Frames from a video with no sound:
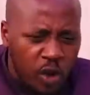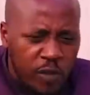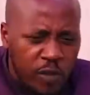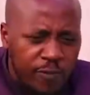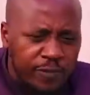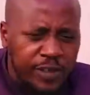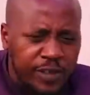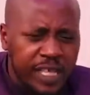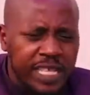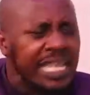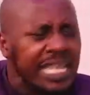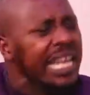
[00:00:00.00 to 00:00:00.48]
a
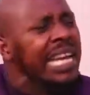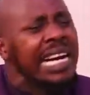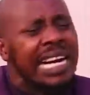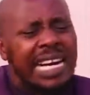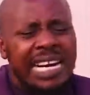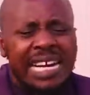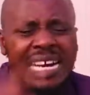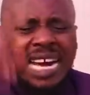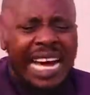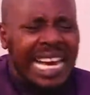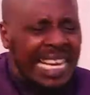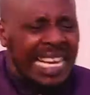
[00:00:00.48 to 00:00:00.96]

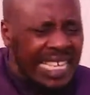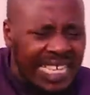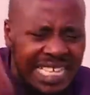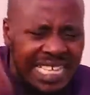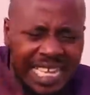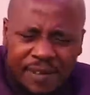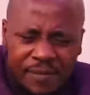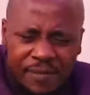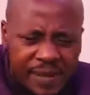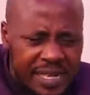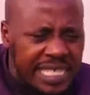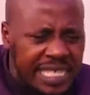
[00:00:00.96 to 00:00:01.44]
conflict,
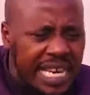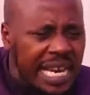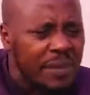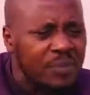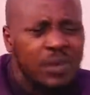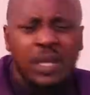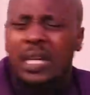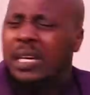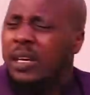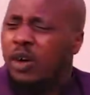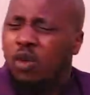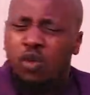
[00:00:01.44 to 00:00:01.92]
crying every
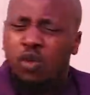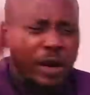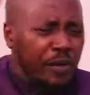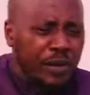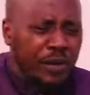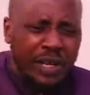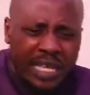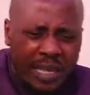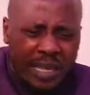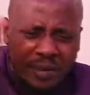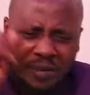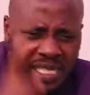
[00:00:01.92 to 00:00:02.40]
time,
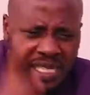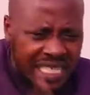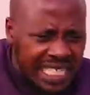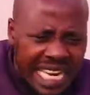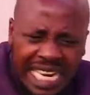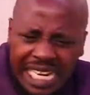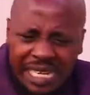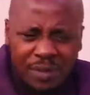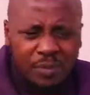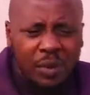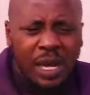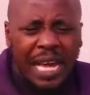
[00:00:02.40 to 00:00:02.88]
quarreling every
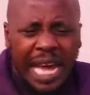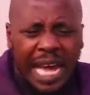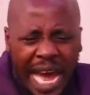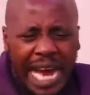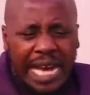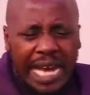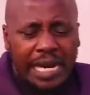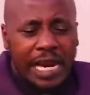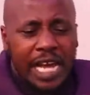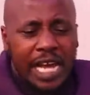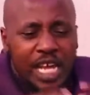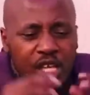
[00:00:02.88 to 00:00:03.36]
time,
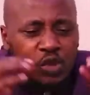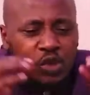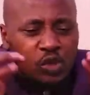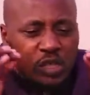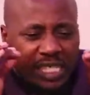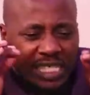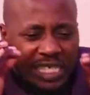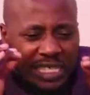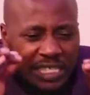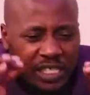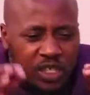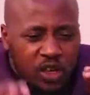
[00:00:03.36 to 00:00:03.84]
and
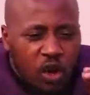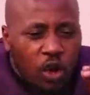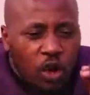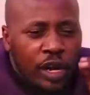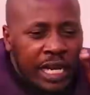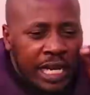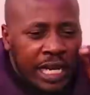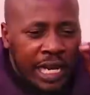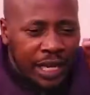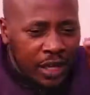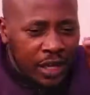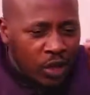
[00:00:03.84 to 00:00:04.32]
you see it's
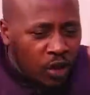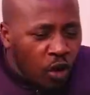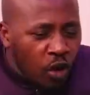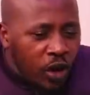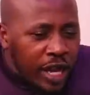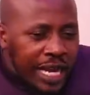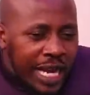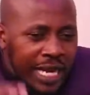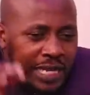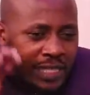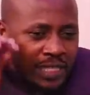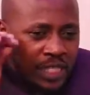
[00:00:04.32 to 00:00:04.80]
going and
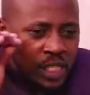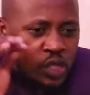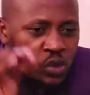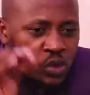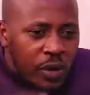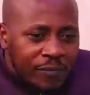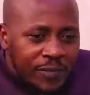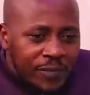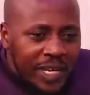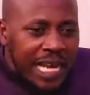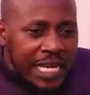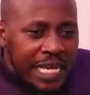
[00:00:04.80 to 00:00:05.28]
going and
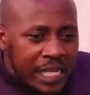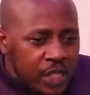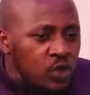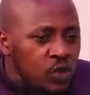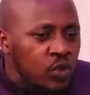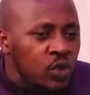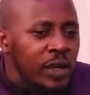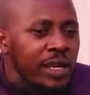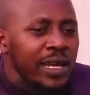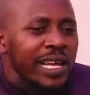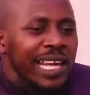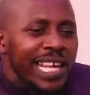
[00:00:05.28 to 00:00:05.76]
issue after
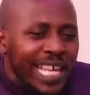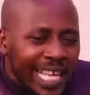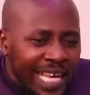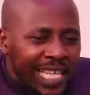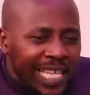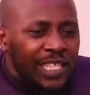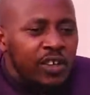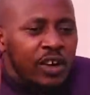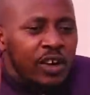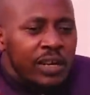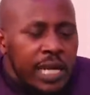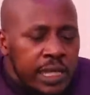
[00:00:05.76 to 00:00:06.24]
issue,
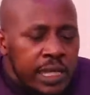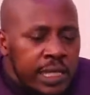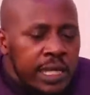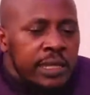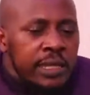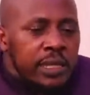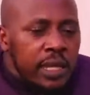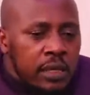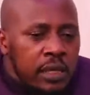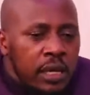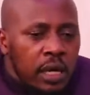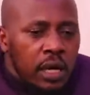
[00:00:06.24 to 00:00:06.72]
it's not a
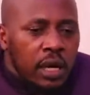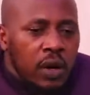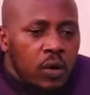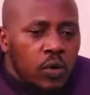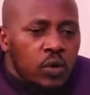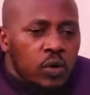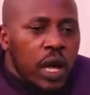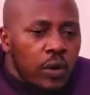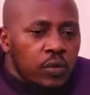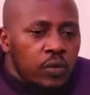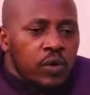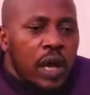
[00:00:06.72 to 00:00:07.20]
sign that
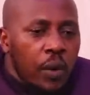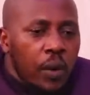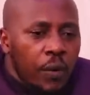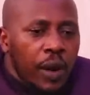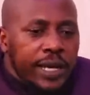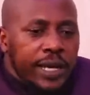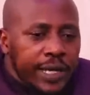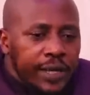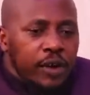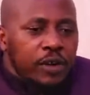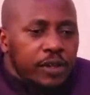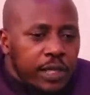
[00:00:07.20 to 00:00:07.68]
we are
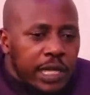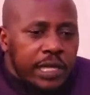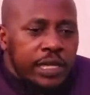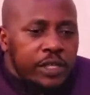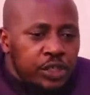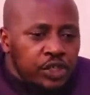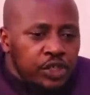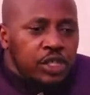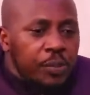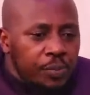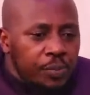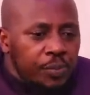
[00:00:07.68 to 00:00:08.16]
working on the
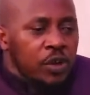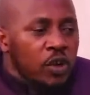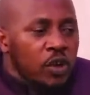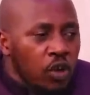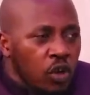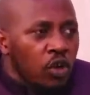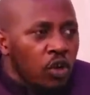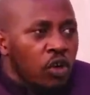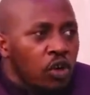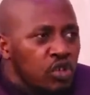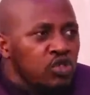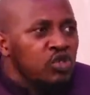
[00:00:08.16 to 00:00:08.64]
relationship.
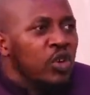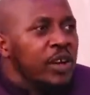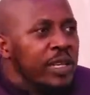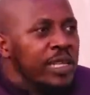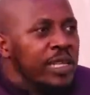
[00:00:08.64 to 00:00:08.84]
No,